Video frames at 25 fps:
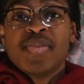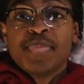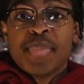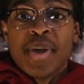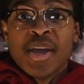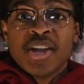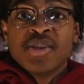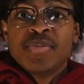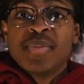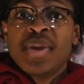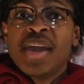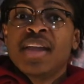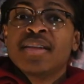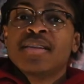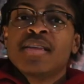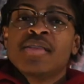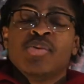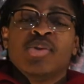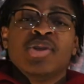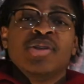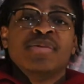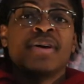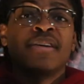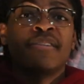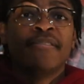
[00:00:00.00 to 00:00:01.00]
Spider-Man is
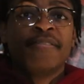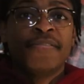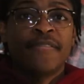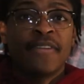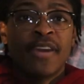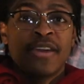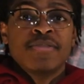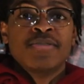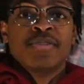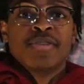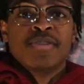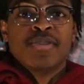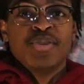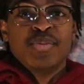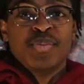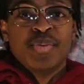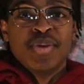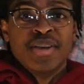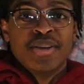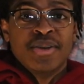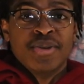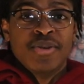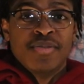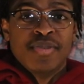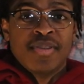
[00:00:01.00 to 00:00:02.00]
one of my favorite
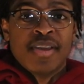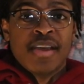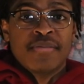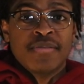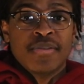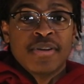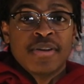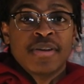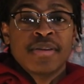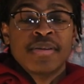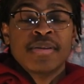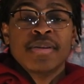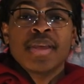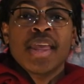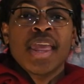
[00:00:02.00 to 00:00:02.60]
superheroes ever,